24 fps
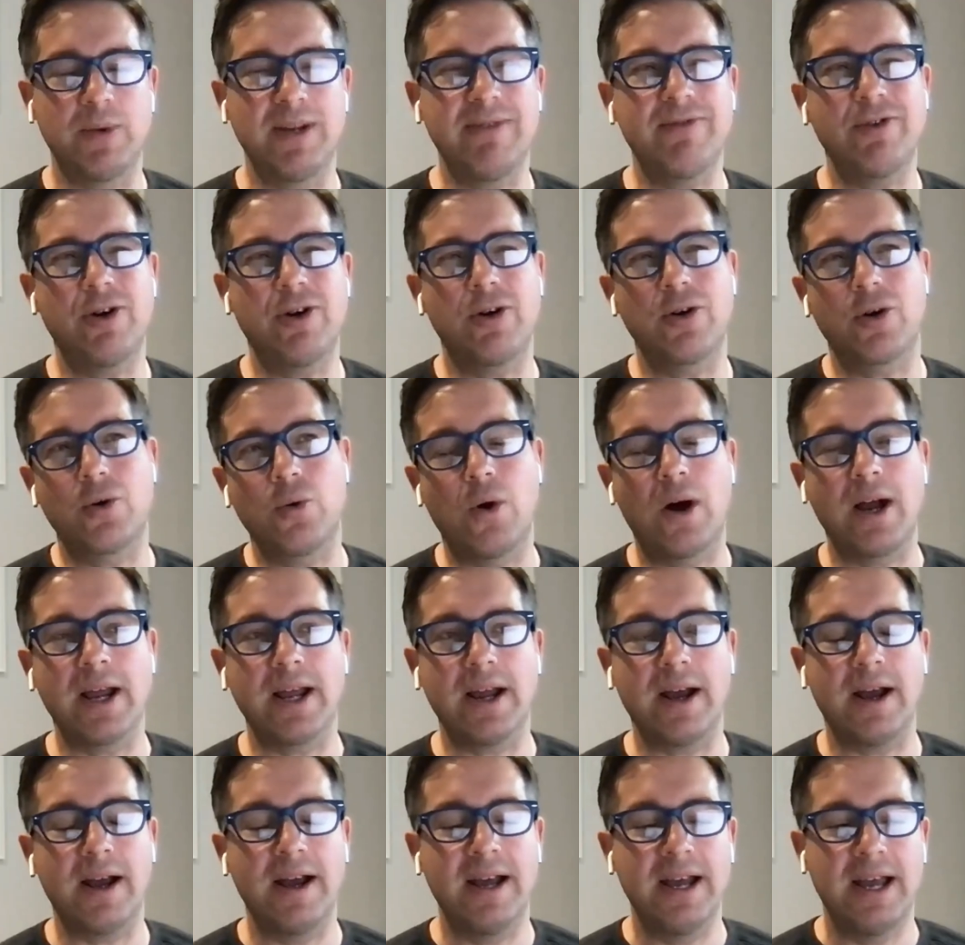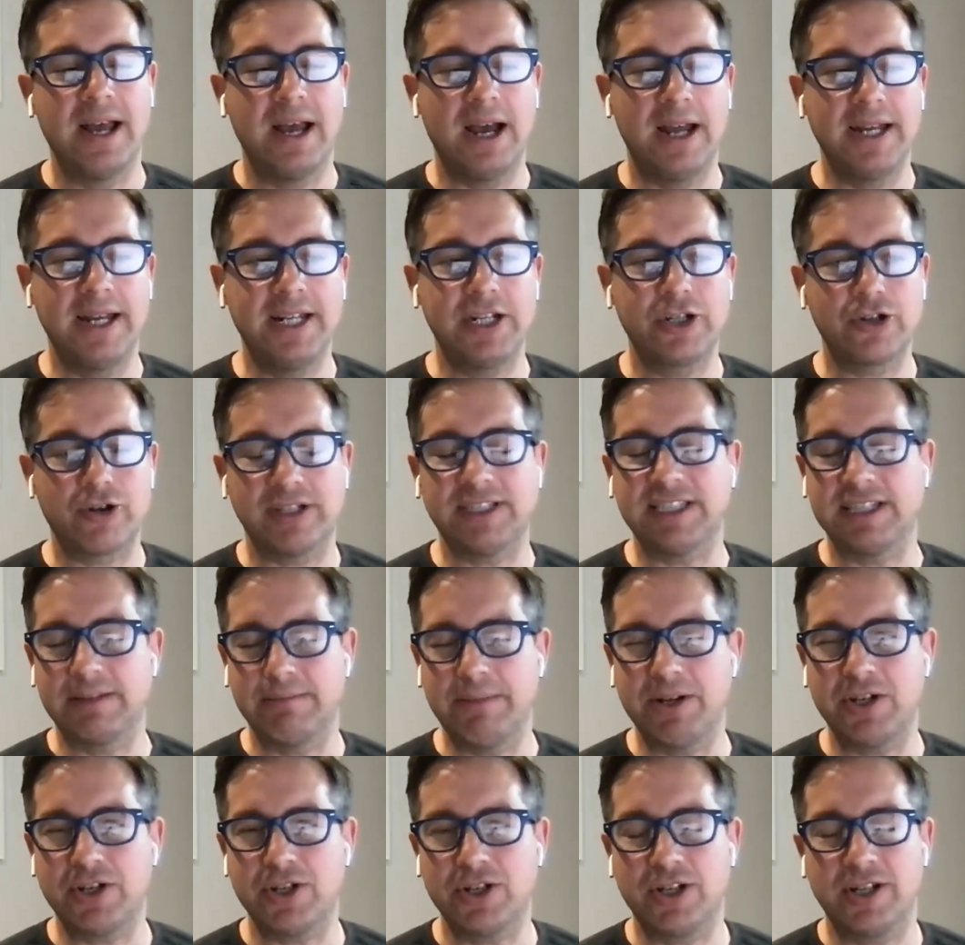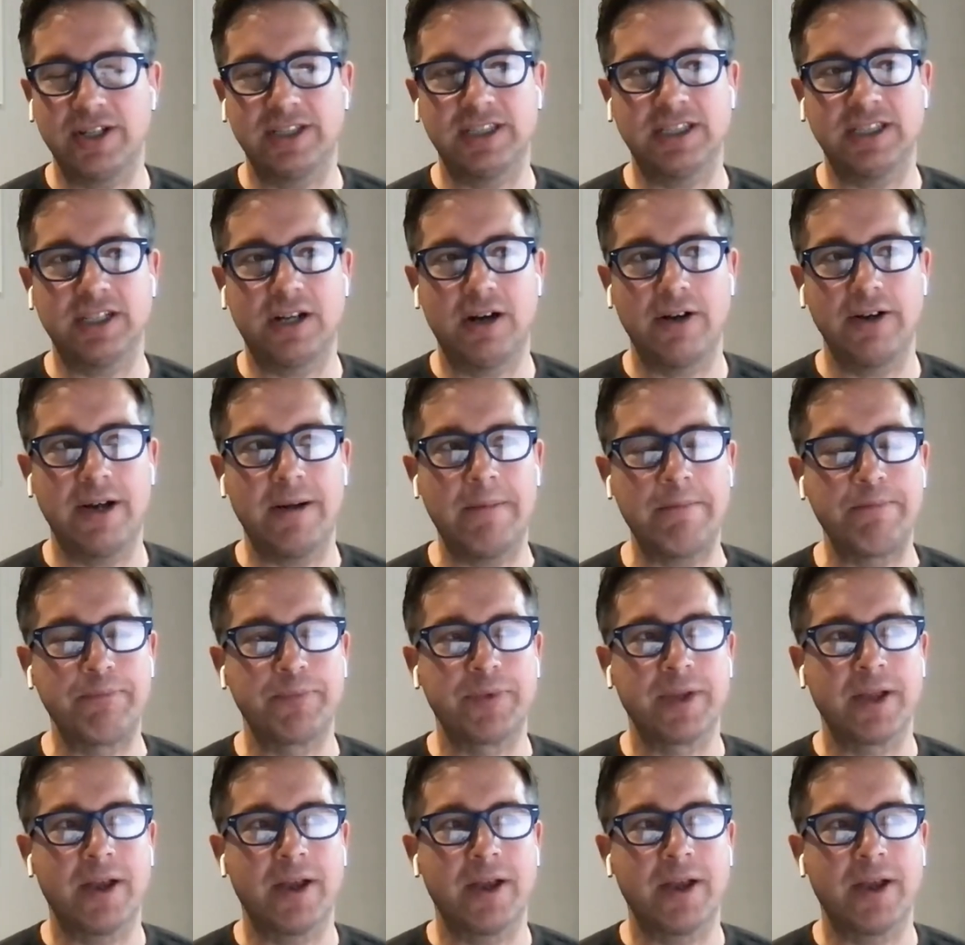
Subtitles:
we've got quite an interesting mission at Asana.